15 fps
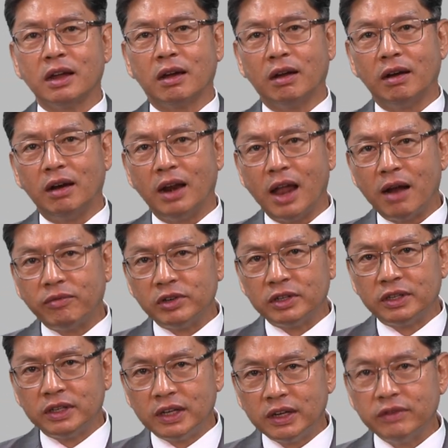
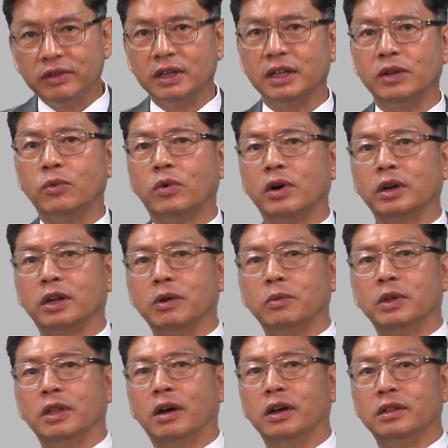collaboratively working
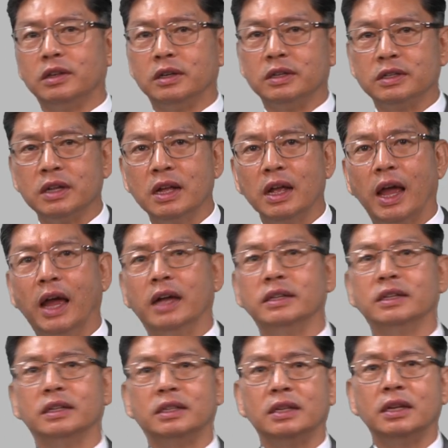with others
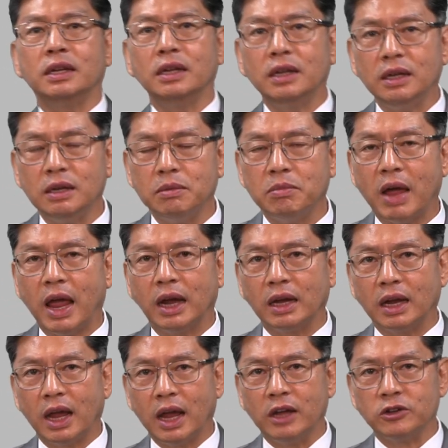as a team
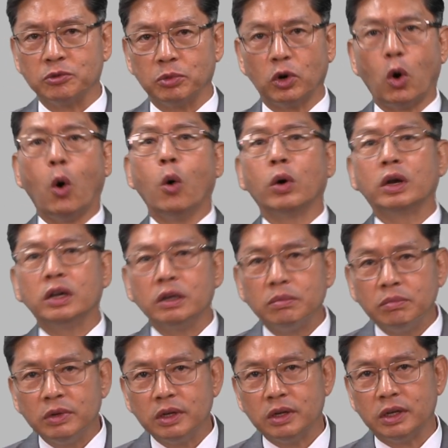engagement, whole
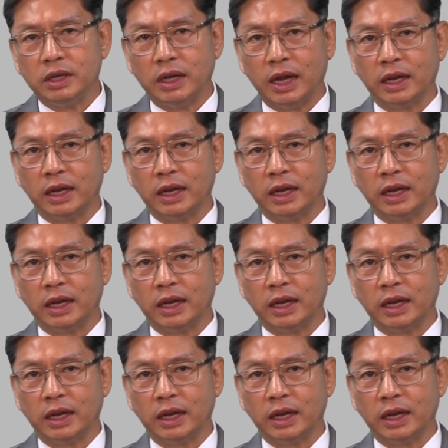community